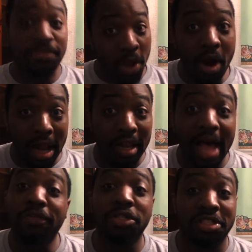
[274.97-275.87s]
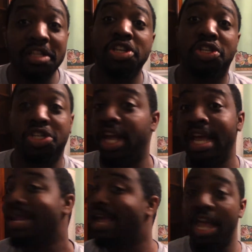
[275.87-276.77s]
there are levels to this
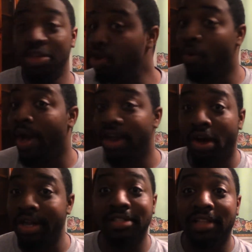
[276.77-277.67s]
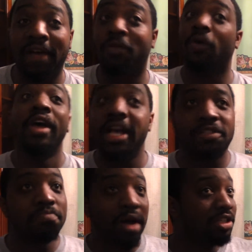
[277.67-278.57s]
shit and you ain't on his level.
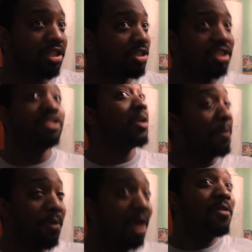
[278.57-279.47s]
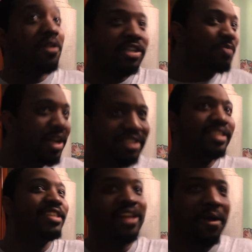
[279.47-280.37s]
As much as he's your brother, as much
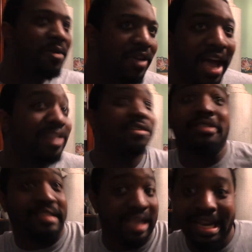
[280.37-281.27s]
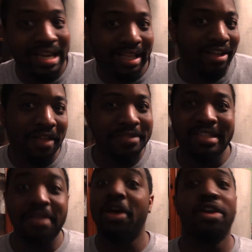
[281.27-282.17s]
as, you know, you guys are technically on the
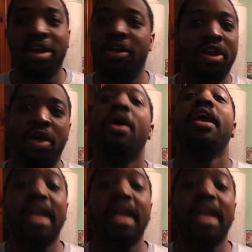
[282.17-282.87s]
same. No.